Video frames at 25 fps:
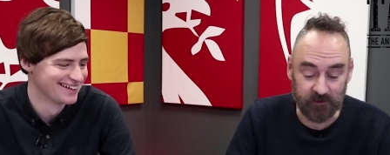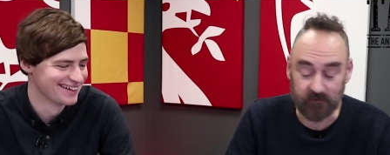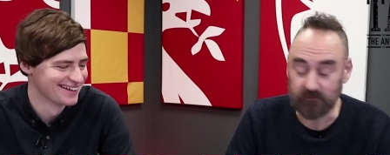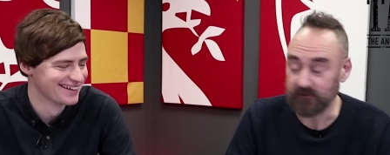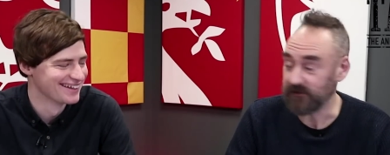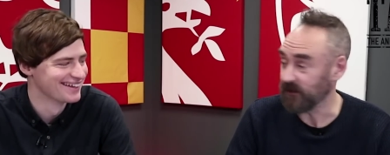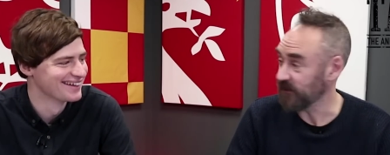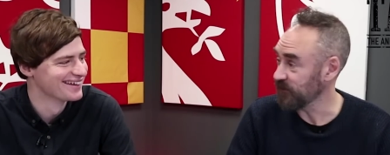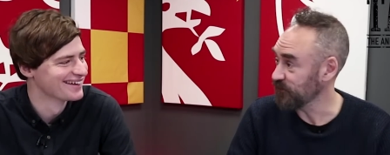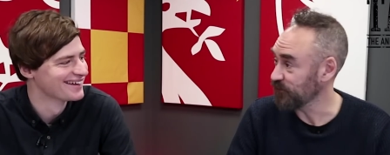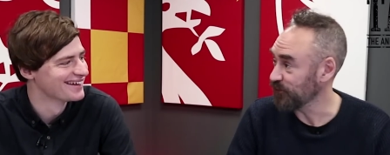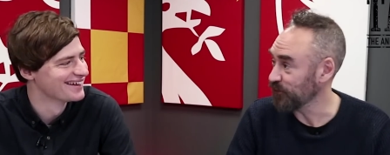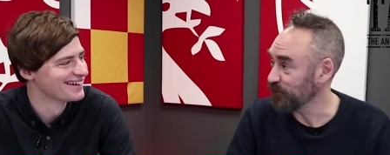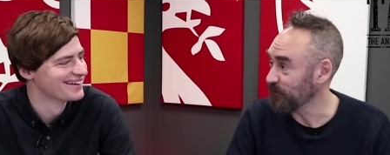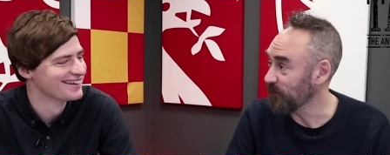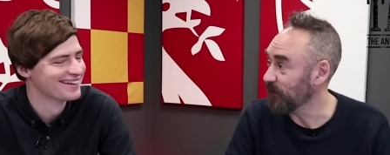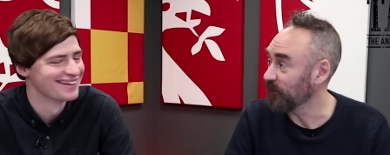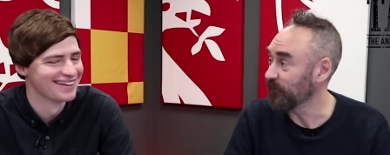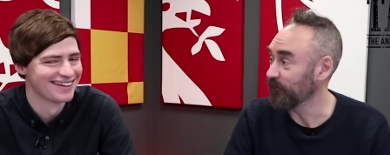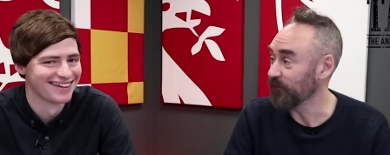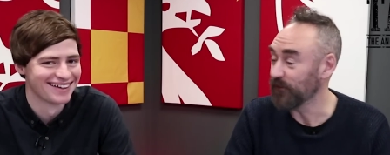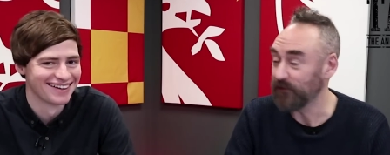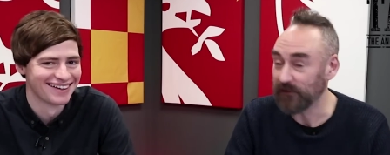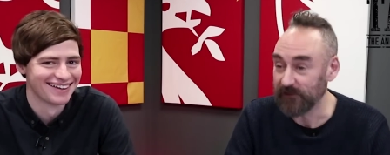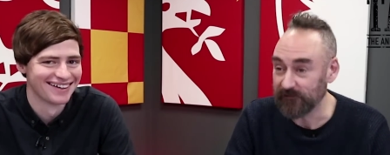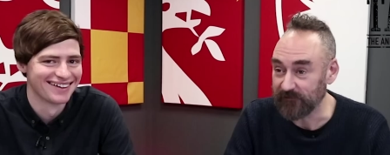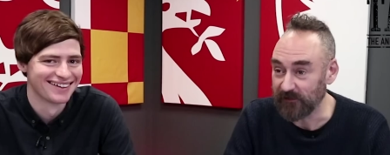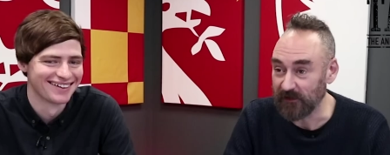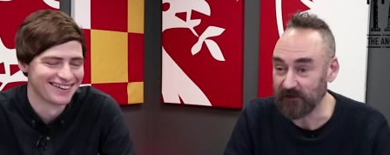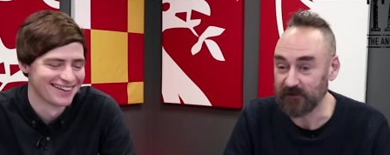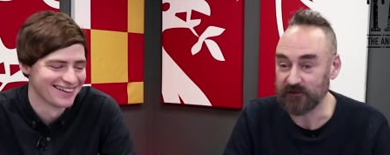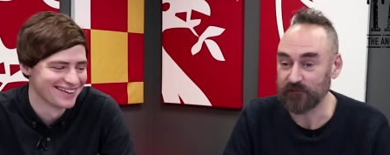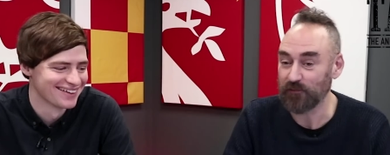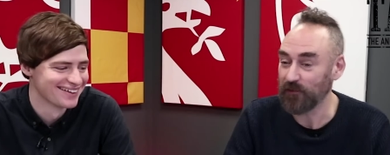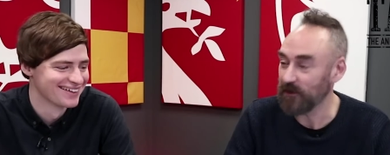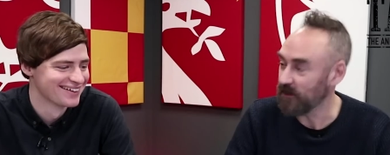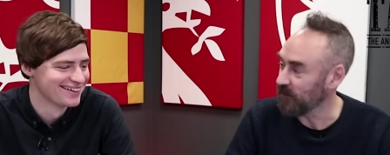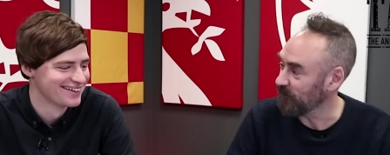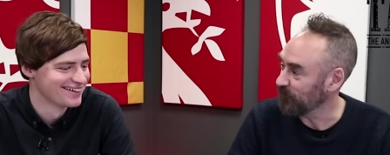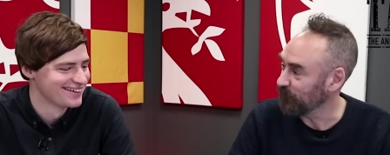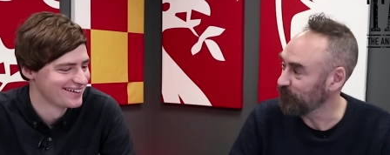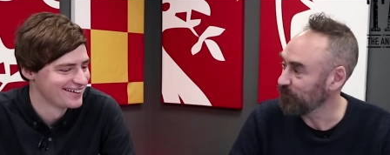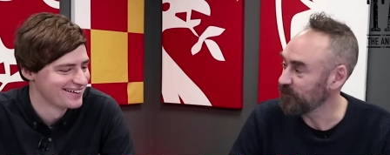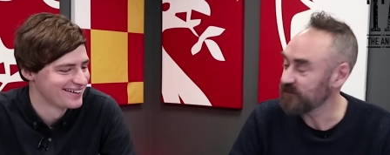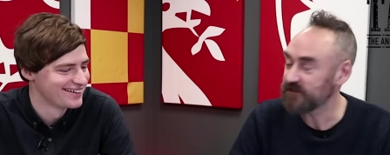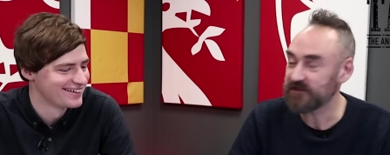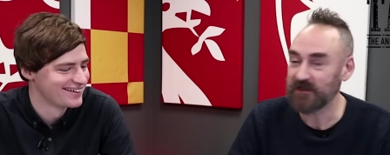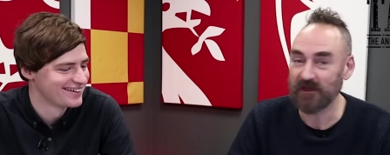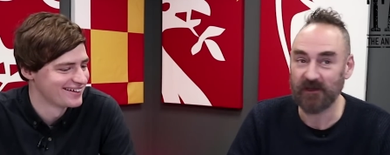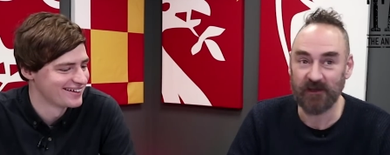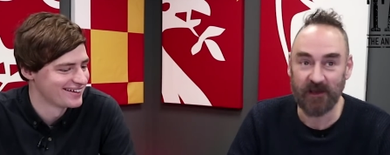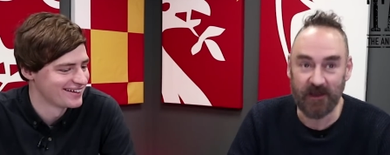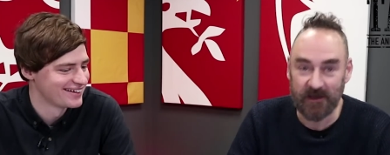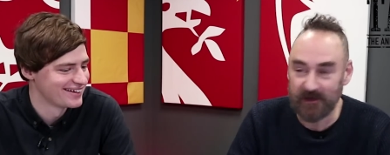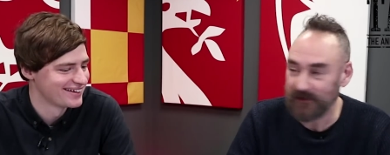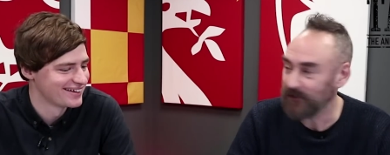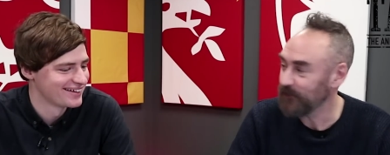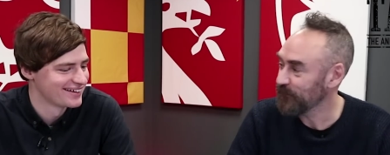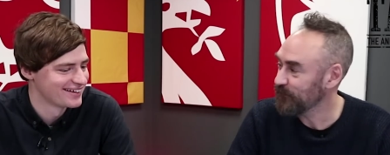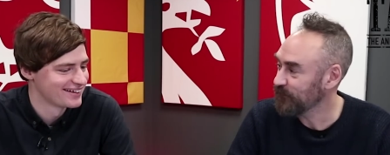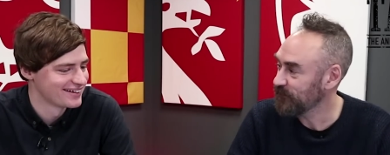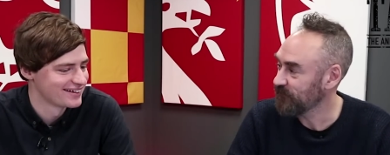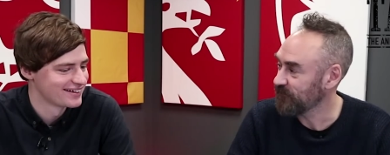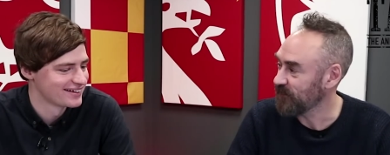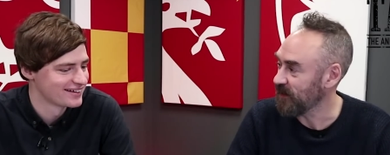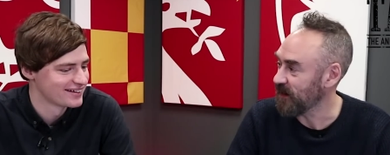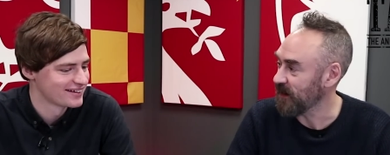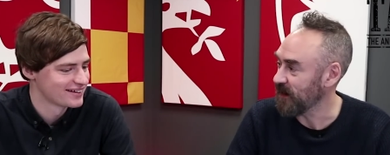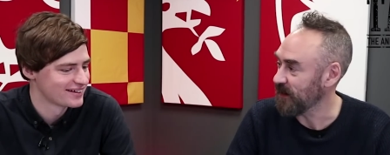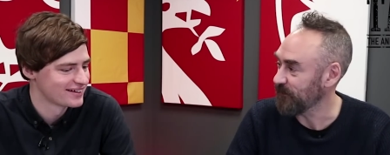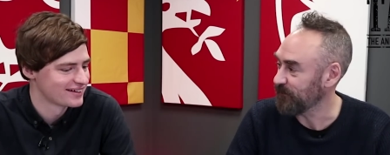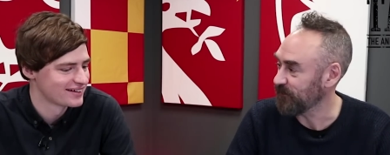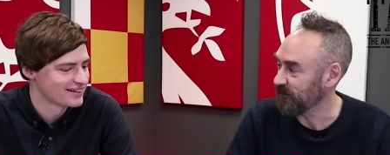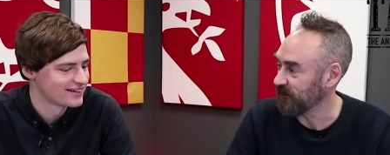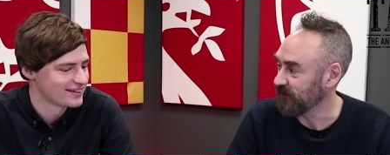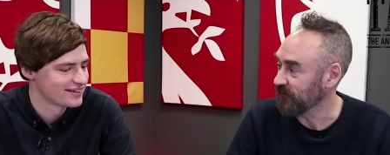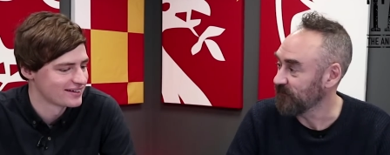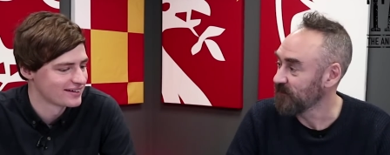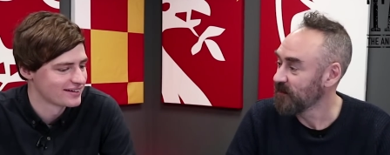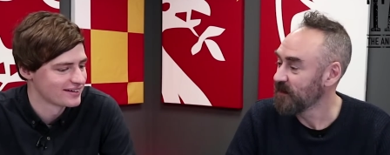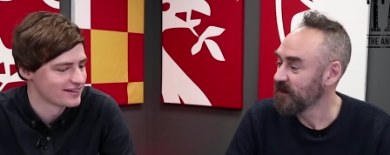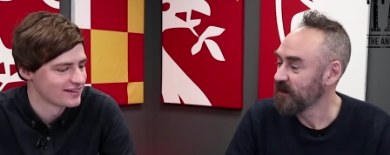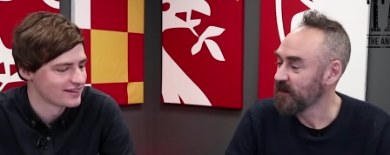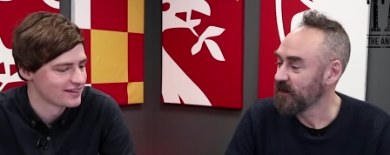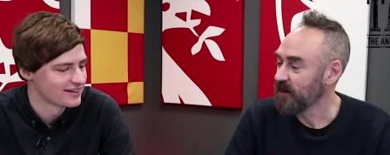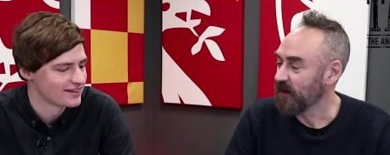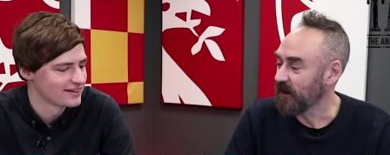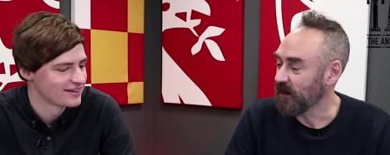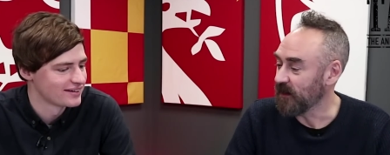Speaker 1: Arnaut Danjuma Groeneveld. Well, what is the likelihood of that happening?